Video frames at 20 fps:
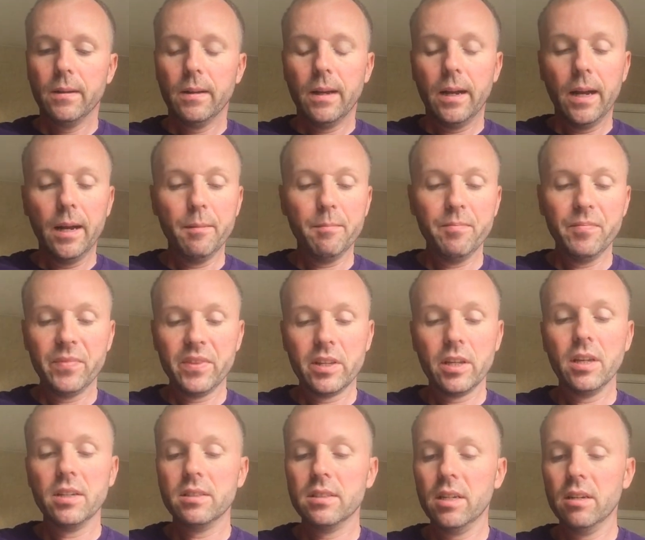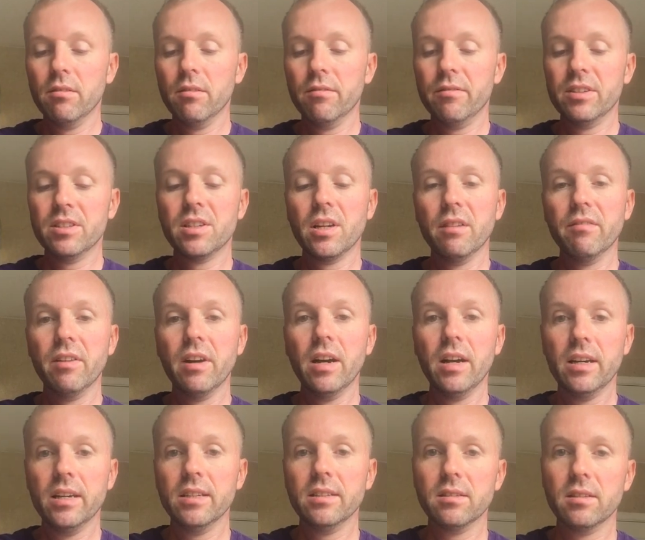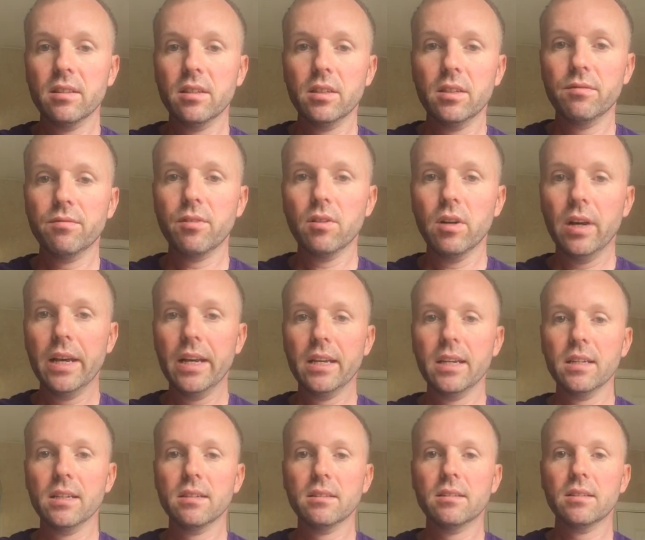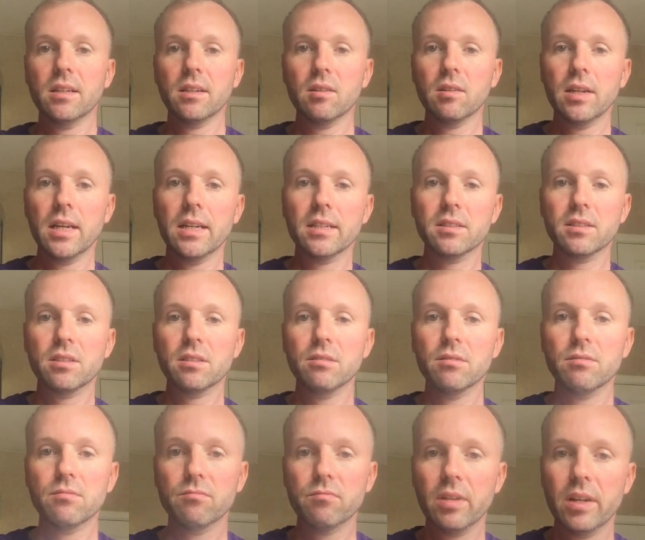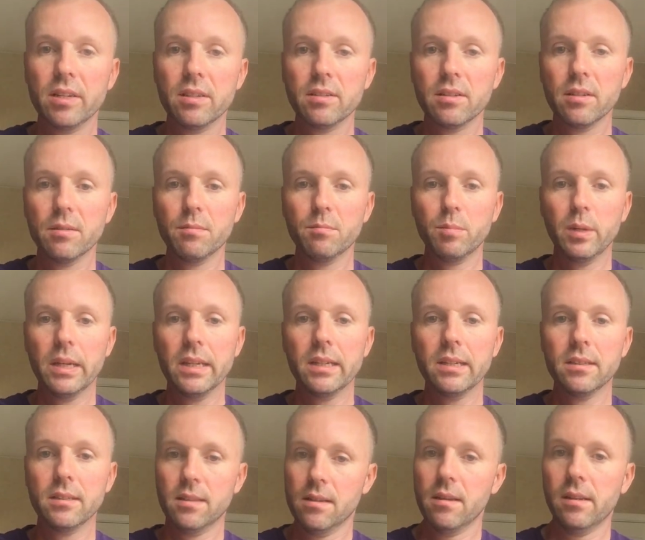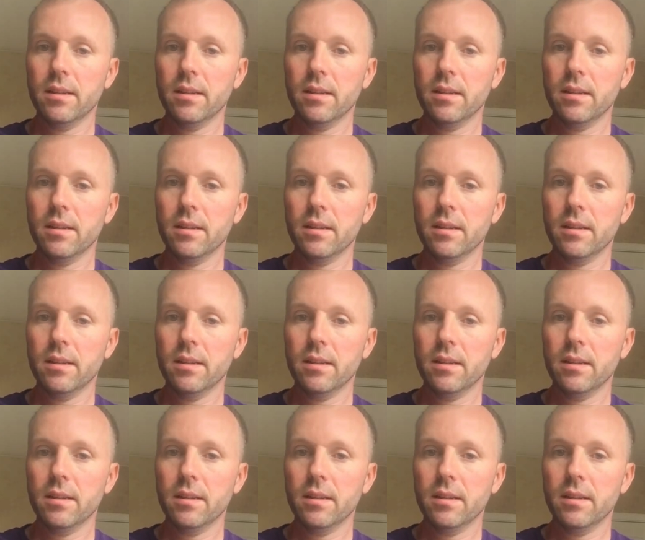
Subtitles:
The idea of a Shavette is that you've got a single edge razor blade,